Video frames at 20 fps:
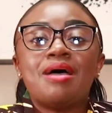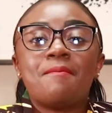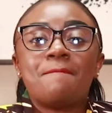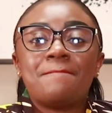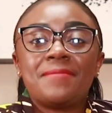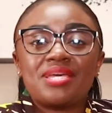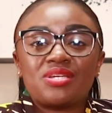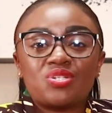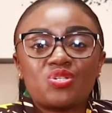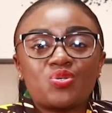
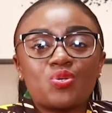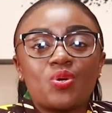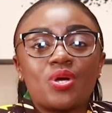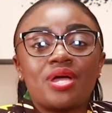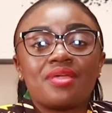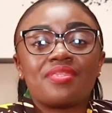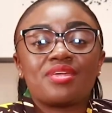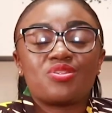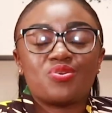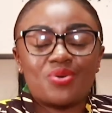Make
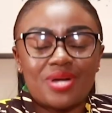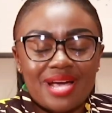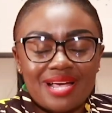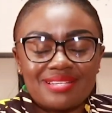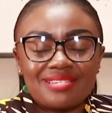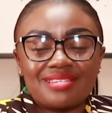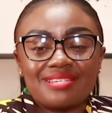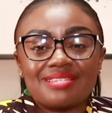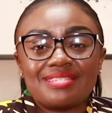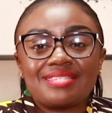sure that you
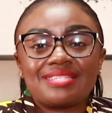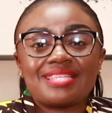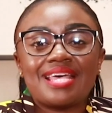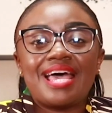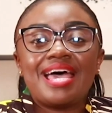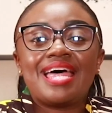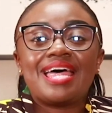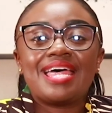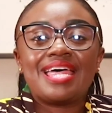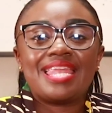catch us
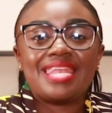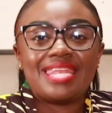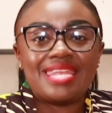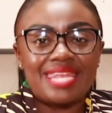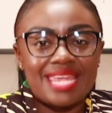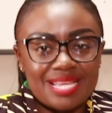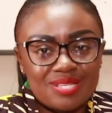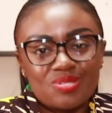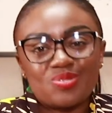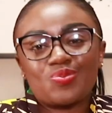
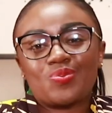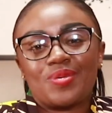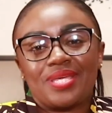next